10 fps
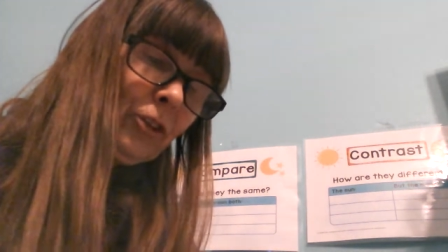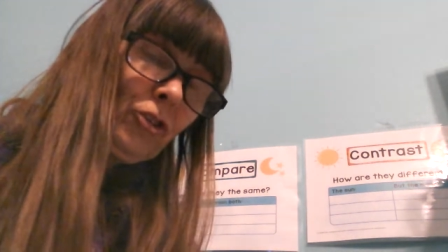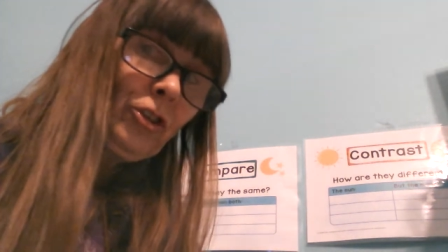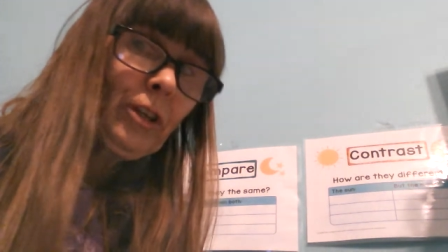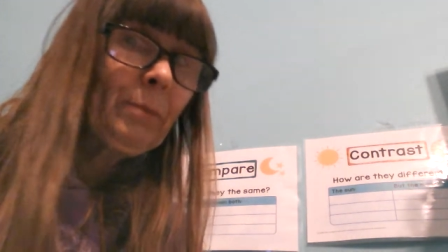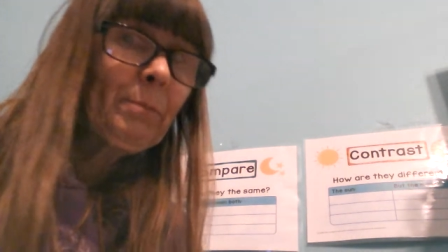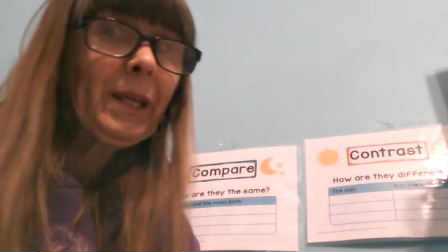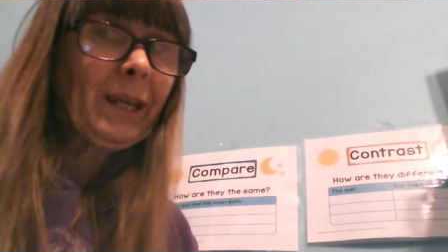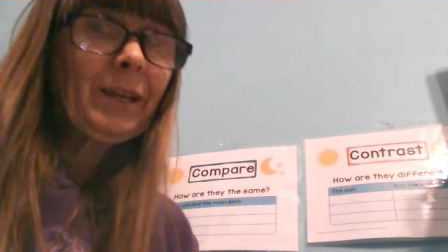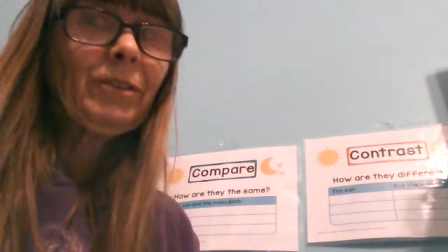She
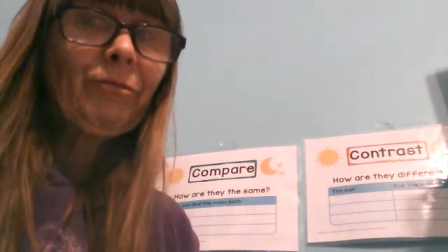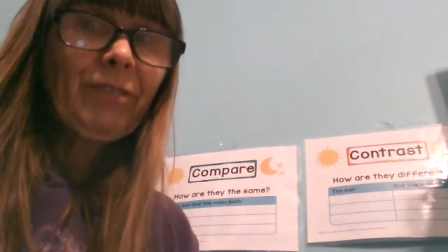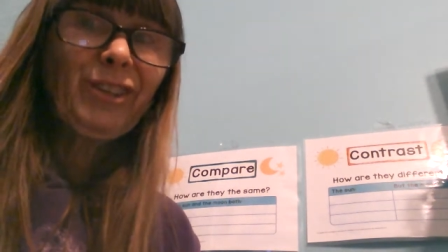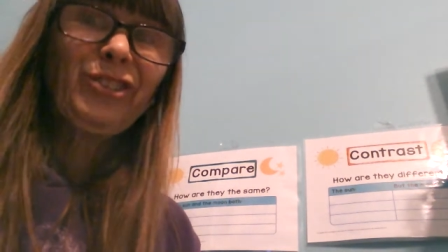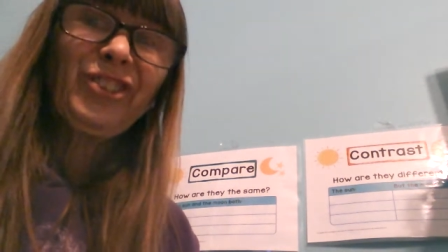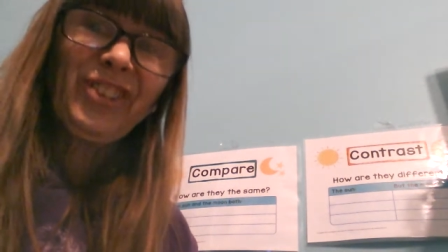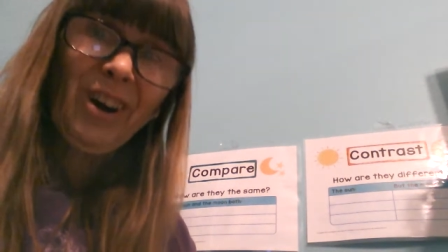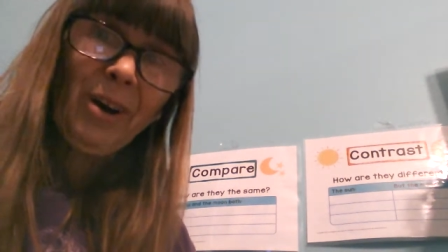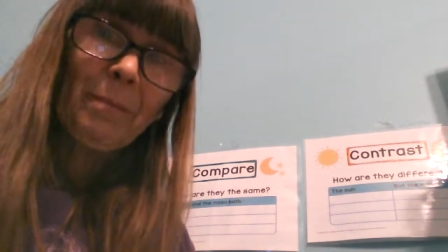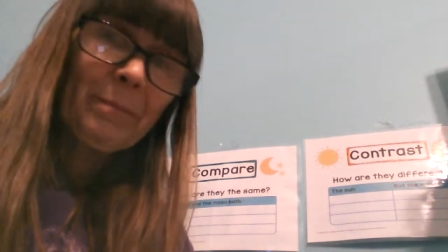began to feel
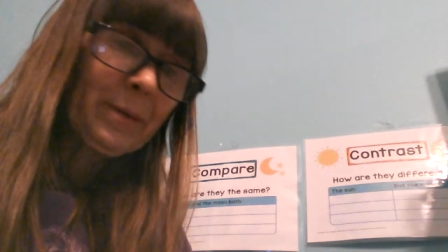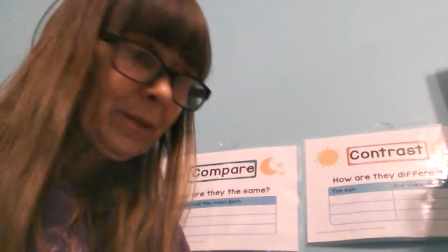dumb.